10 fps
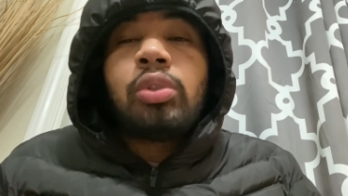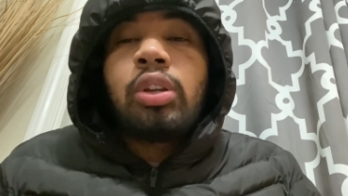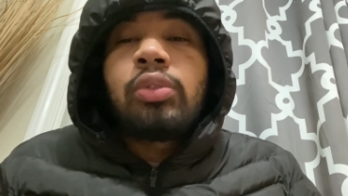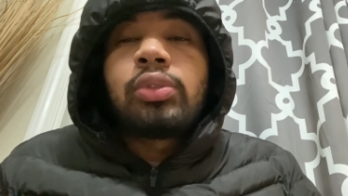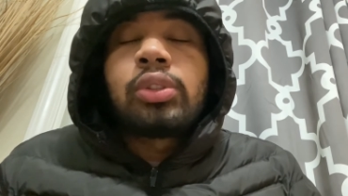
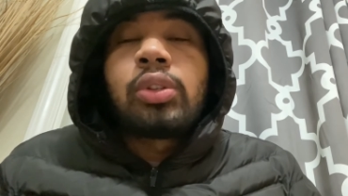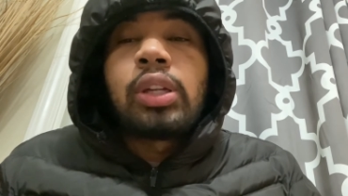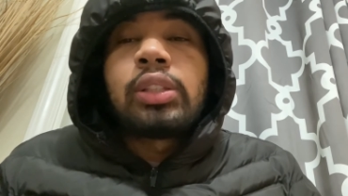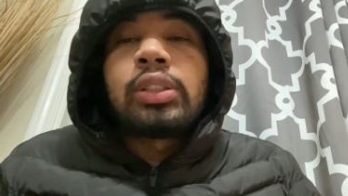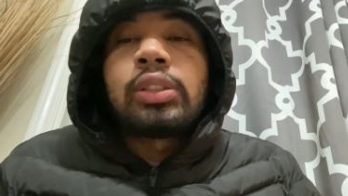It was
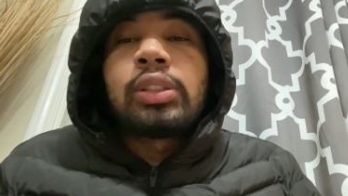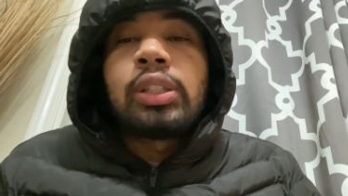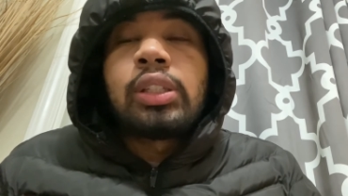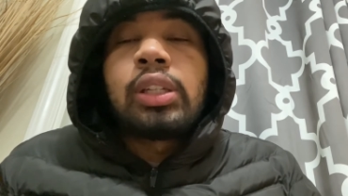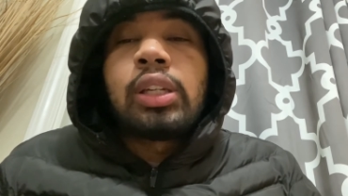great to
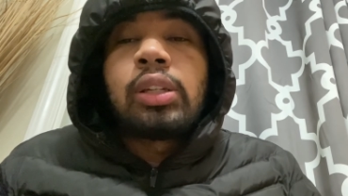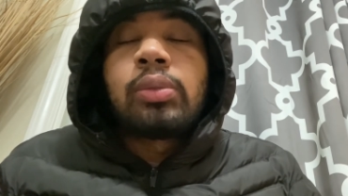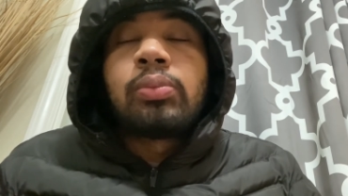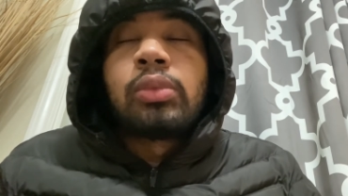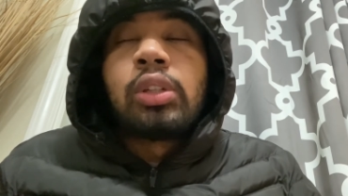see
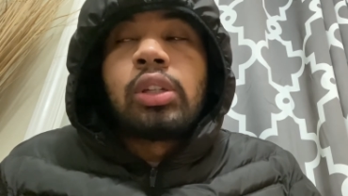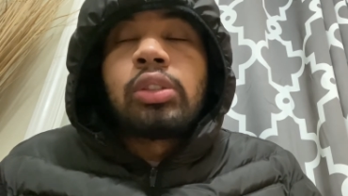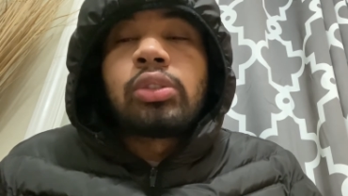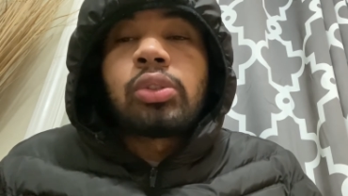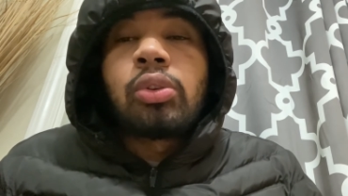him
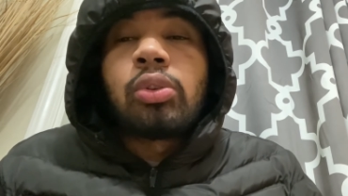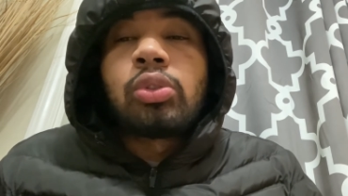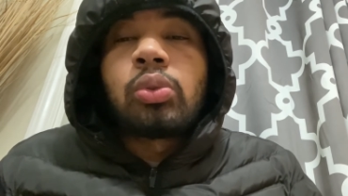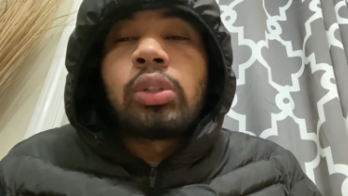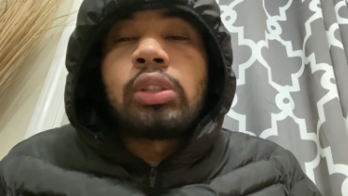score
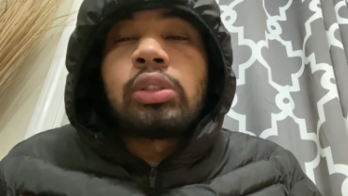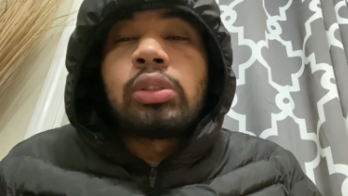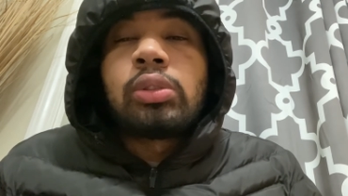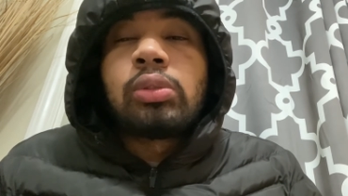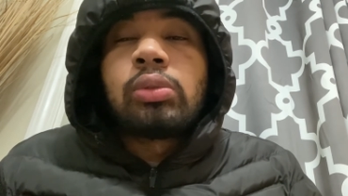
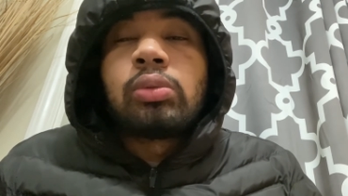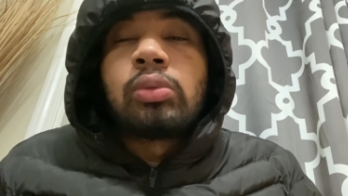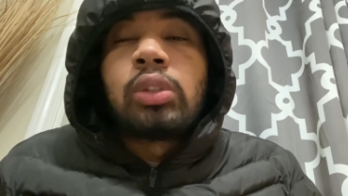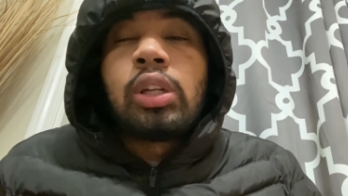22